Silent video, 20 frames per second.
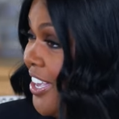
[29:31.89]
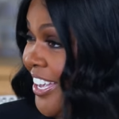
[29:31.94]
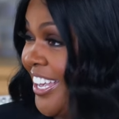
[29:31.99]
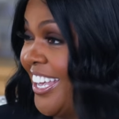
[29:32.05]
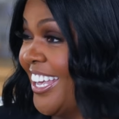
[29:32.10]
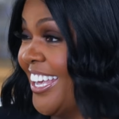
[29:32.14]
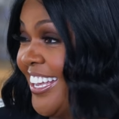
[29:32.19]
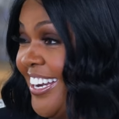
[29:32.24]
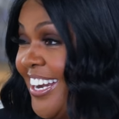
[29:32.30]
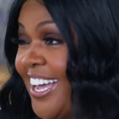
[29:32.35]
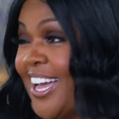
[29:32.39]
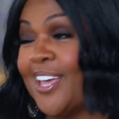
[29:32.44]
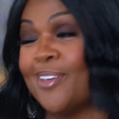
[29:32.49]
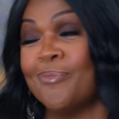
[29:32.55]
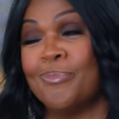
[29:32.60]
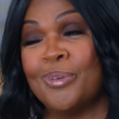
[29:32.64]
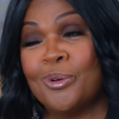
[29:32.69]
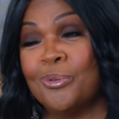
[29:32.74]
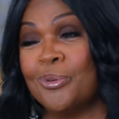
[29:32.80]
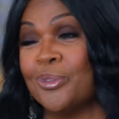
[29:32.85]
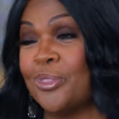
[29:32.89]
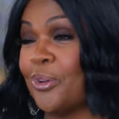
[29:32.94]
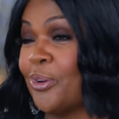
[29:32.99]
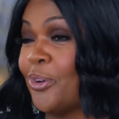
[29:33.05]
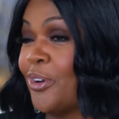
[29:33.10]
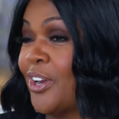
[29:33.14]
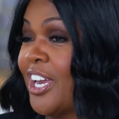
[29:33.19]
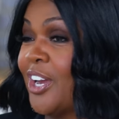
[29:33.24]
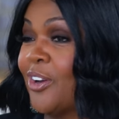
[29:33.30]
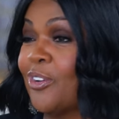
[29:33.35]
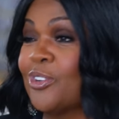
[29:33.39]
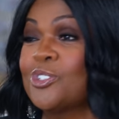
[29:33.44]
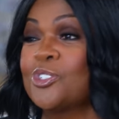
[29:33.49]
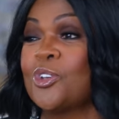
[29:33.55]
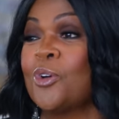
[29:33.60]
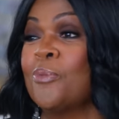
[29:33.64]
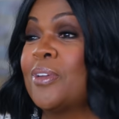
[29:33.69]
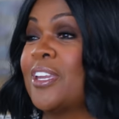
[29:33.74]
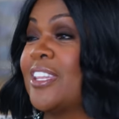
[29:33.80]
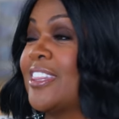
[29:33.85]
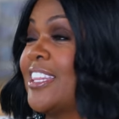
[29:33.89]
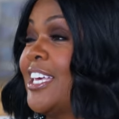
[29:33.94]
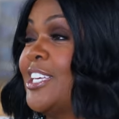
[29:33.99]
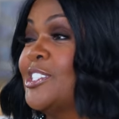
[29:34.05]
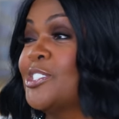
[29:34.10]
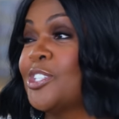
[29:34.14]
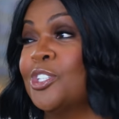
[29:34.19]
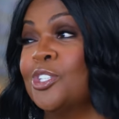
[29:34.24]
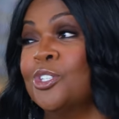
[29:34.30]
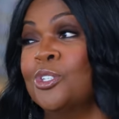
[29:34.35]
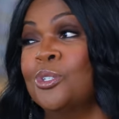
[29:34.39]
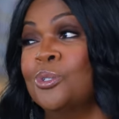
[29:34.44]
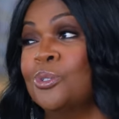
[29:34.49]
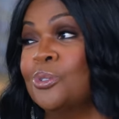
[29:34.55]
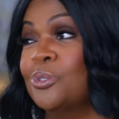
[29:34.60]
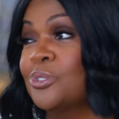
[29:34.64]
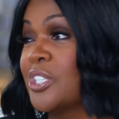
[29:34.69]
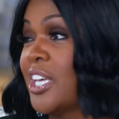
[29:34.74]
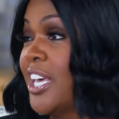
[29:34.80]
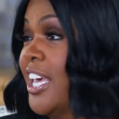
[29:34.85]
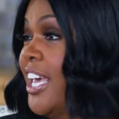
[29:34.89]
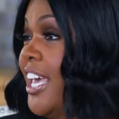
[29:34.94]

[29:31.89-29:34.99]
again, I had been with her hearing so many things in the news,